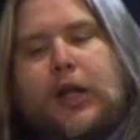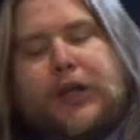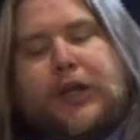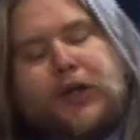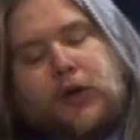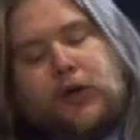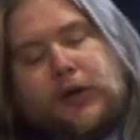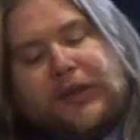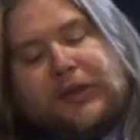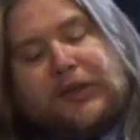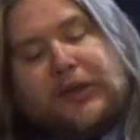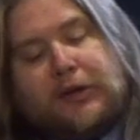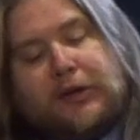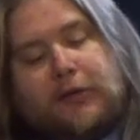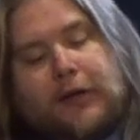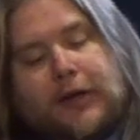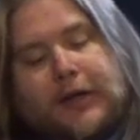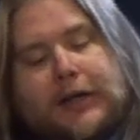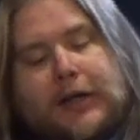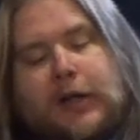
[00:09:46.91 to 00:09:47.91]
The only thing
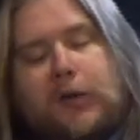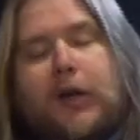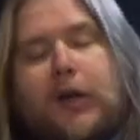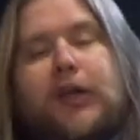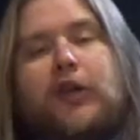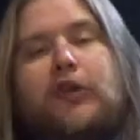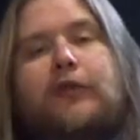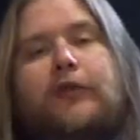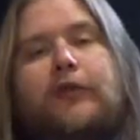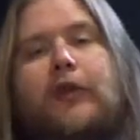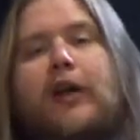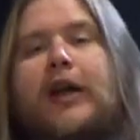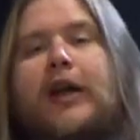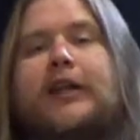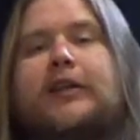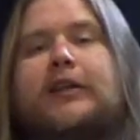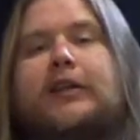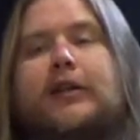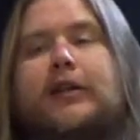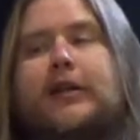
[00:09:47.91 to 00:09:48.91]
right now I could
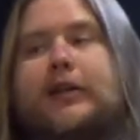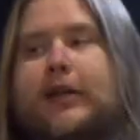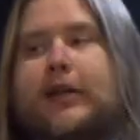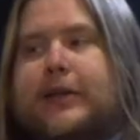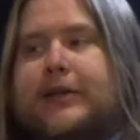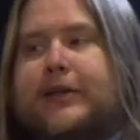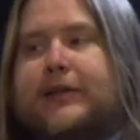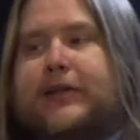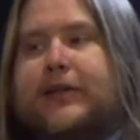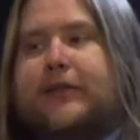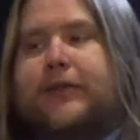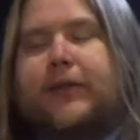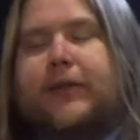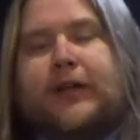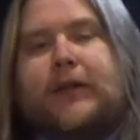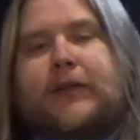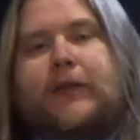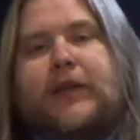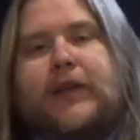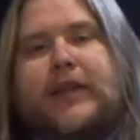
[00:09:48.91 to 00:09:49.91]
find is
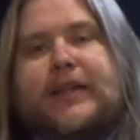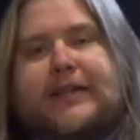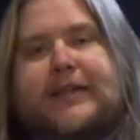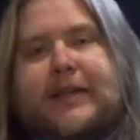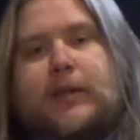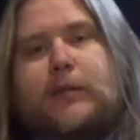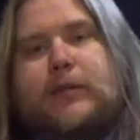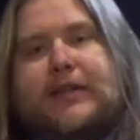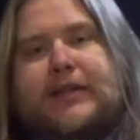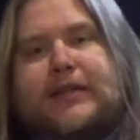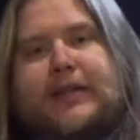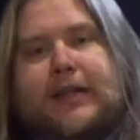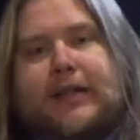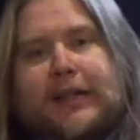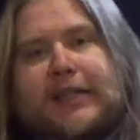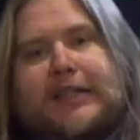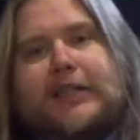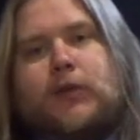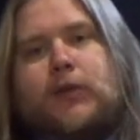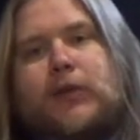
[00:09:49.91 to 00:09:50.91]
effectively that CBC of
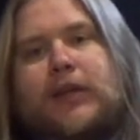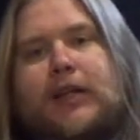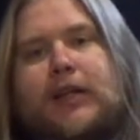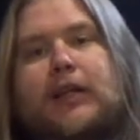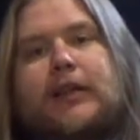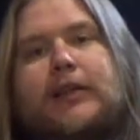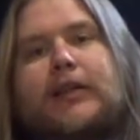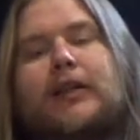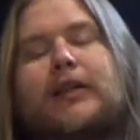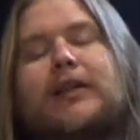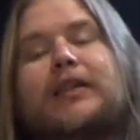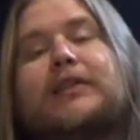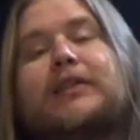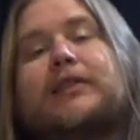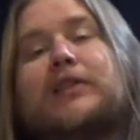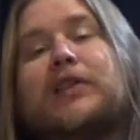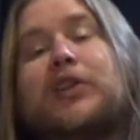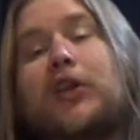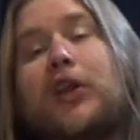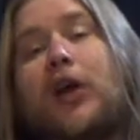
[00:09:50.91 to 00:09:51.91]
Enzo Canada
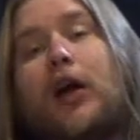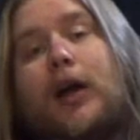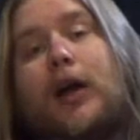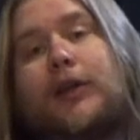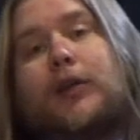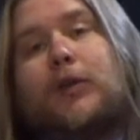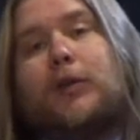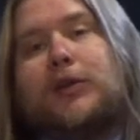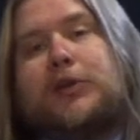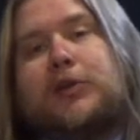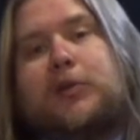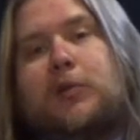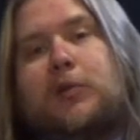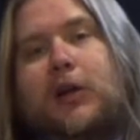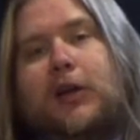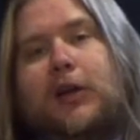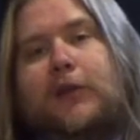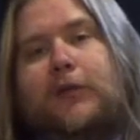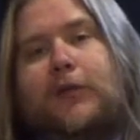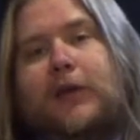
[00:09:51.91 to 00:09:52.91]
is not going to
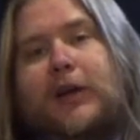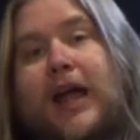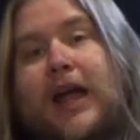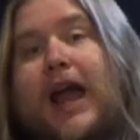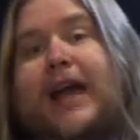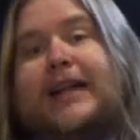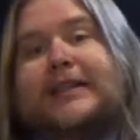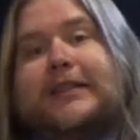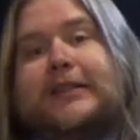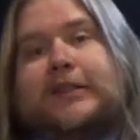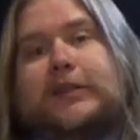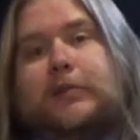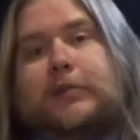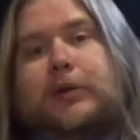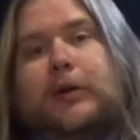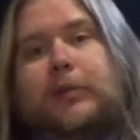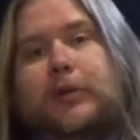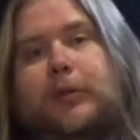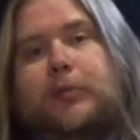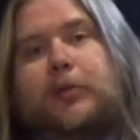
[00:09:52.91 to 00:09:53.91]
qualify, as it's the
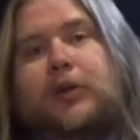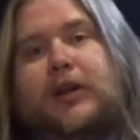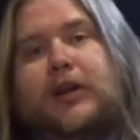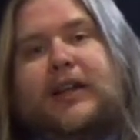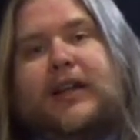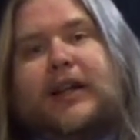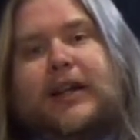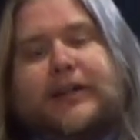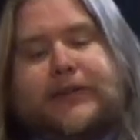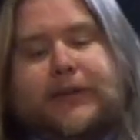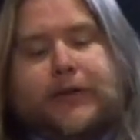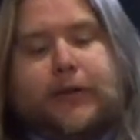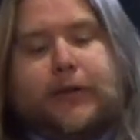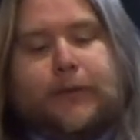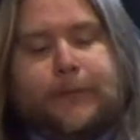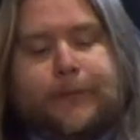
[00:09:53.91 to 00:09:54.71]
public broadcaster.